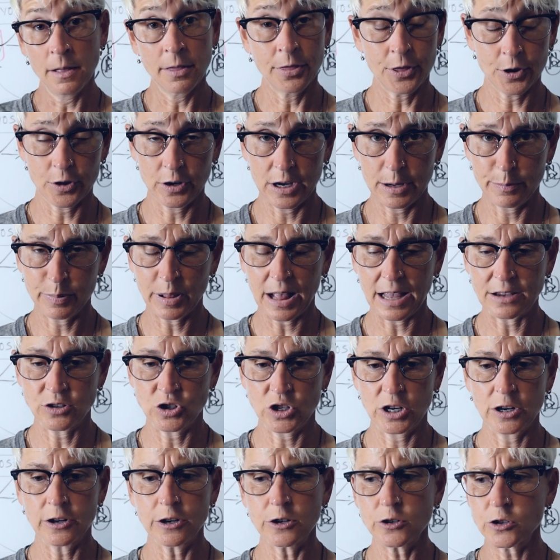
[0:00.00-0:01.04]
30 plus
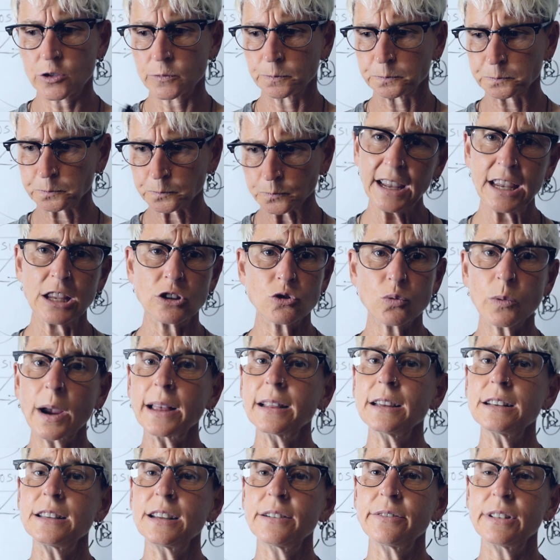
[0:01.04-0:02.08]
years. It's
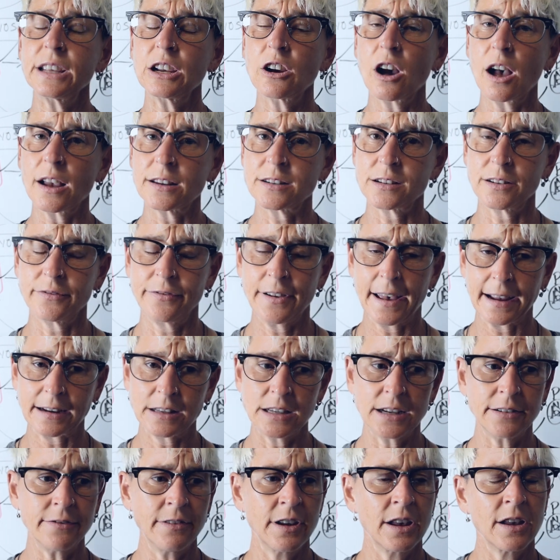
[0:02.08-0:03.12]
relatively cost
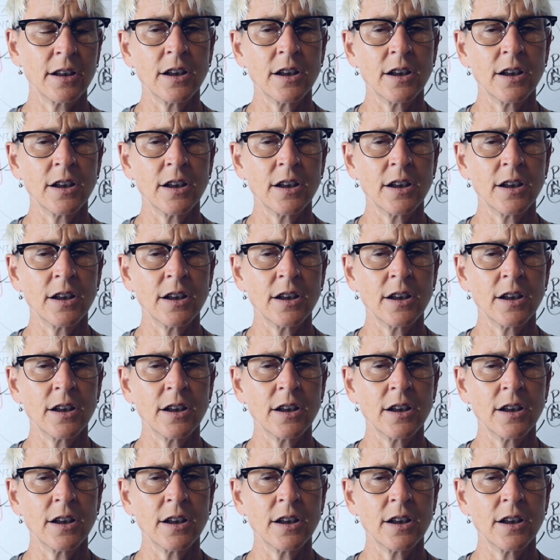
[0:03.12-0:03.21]
effective.